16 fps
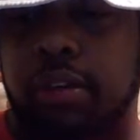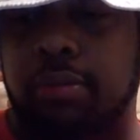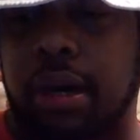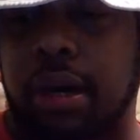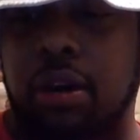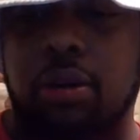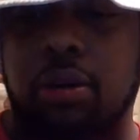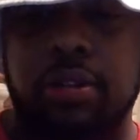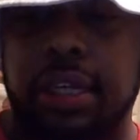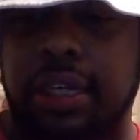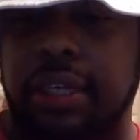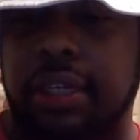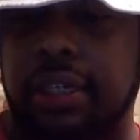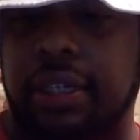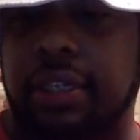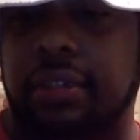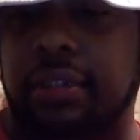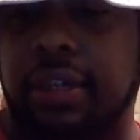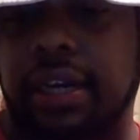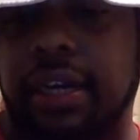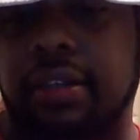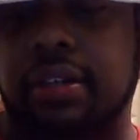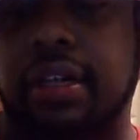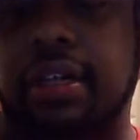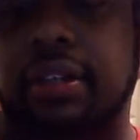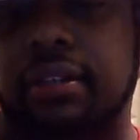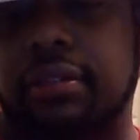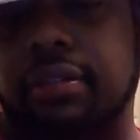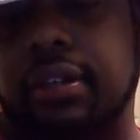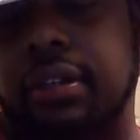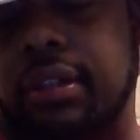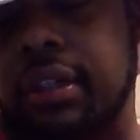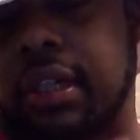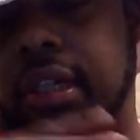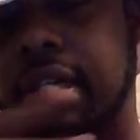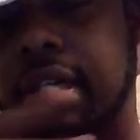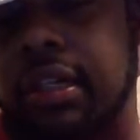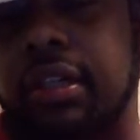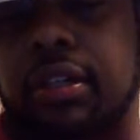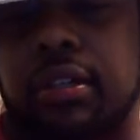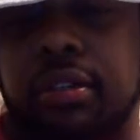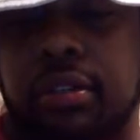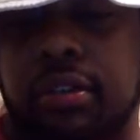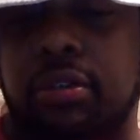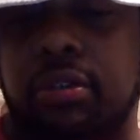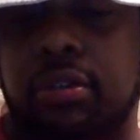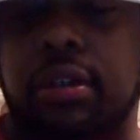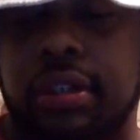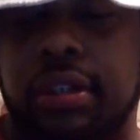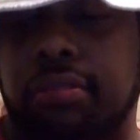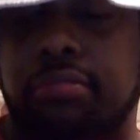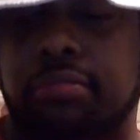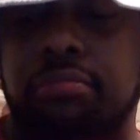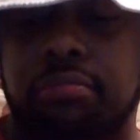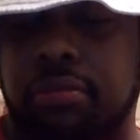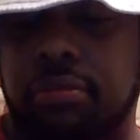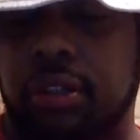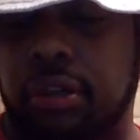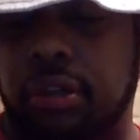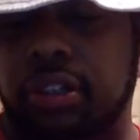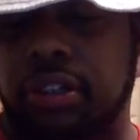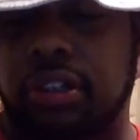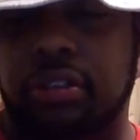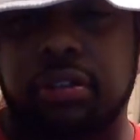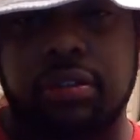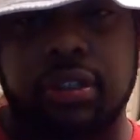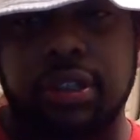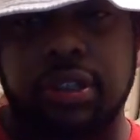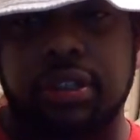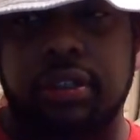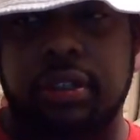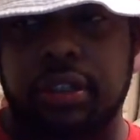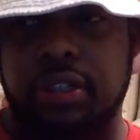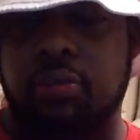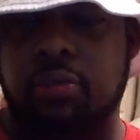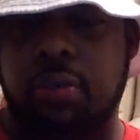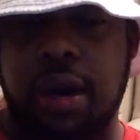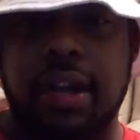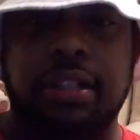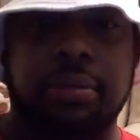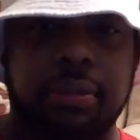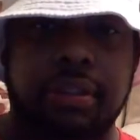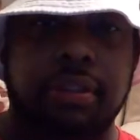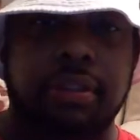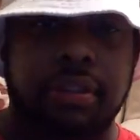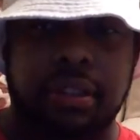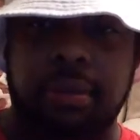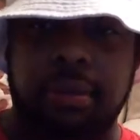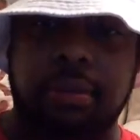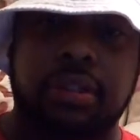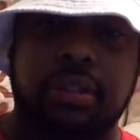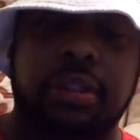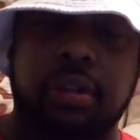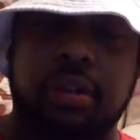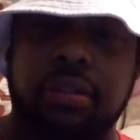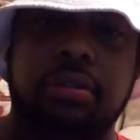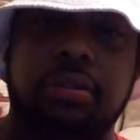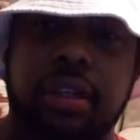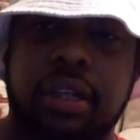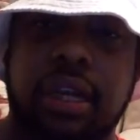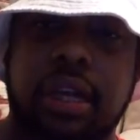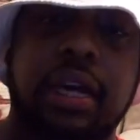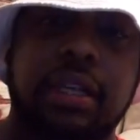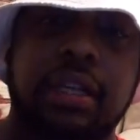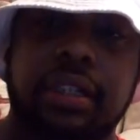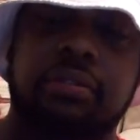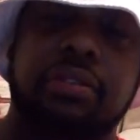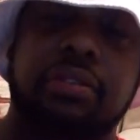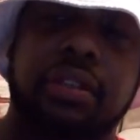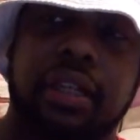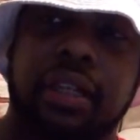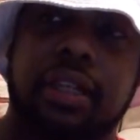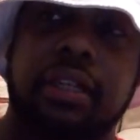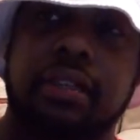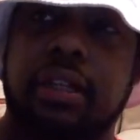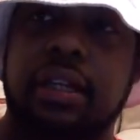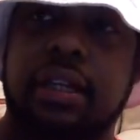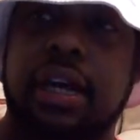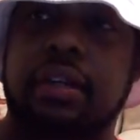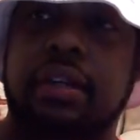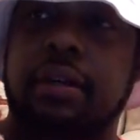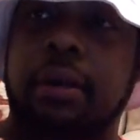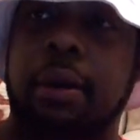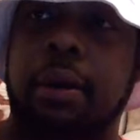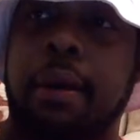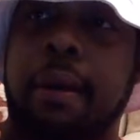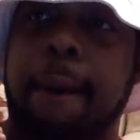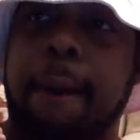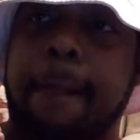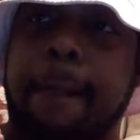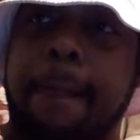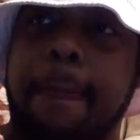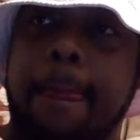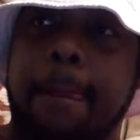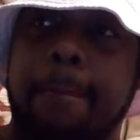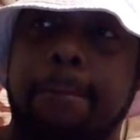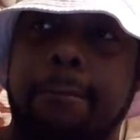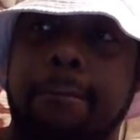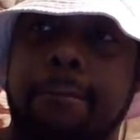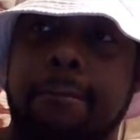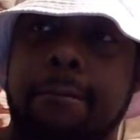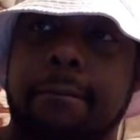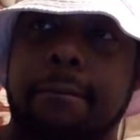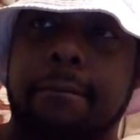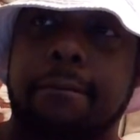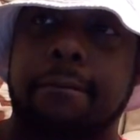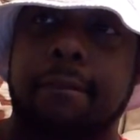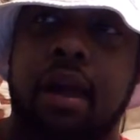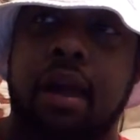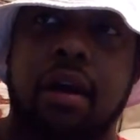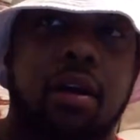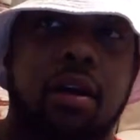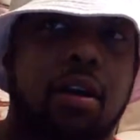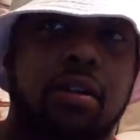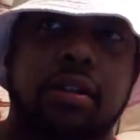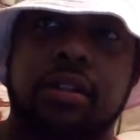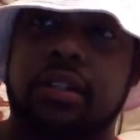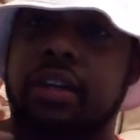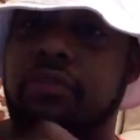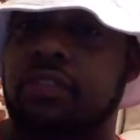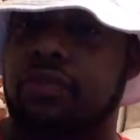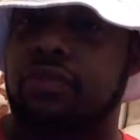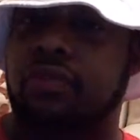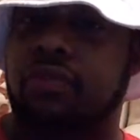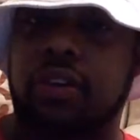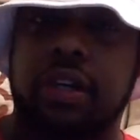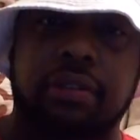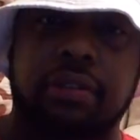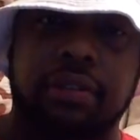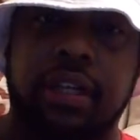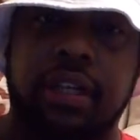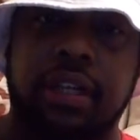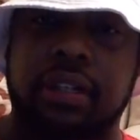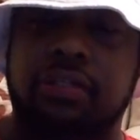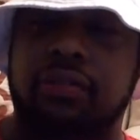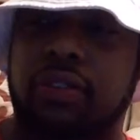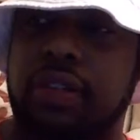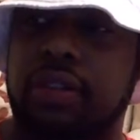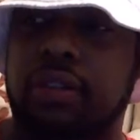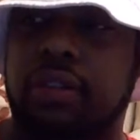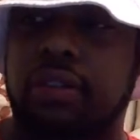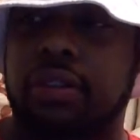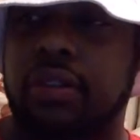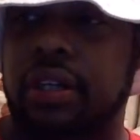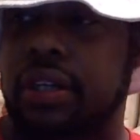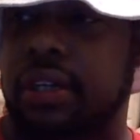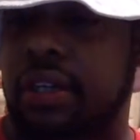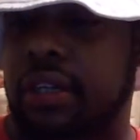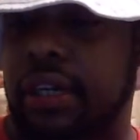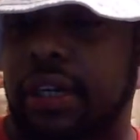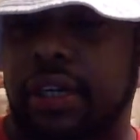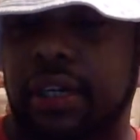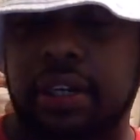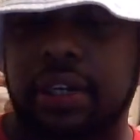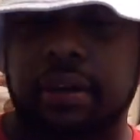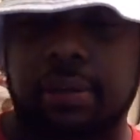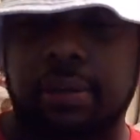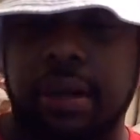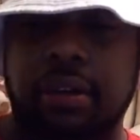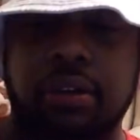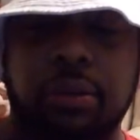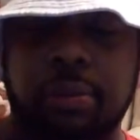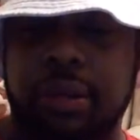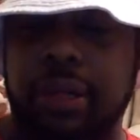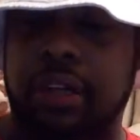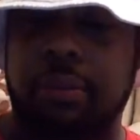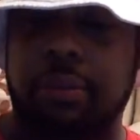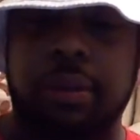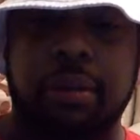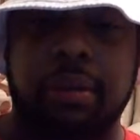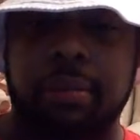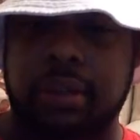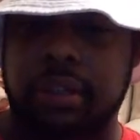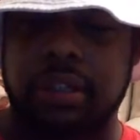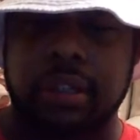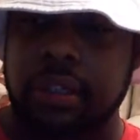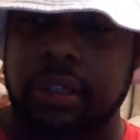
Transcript: my whole thing is, like I say, you can, just watch me because I'm gonna show you a lot of different things. A lot of all this stuff is free. Everything is free, so it ain't nothing about no paying no money. But